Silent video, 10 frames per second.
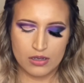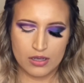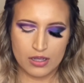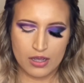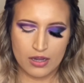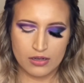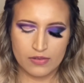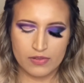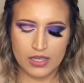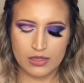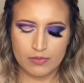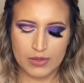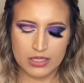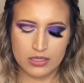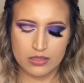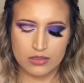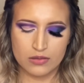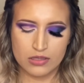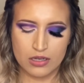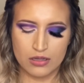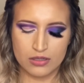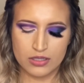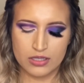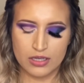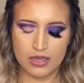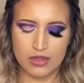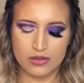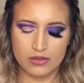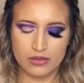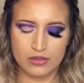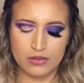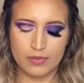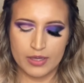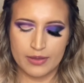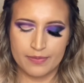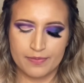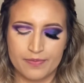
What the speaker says: It kind of like mixes those colors together a little bit.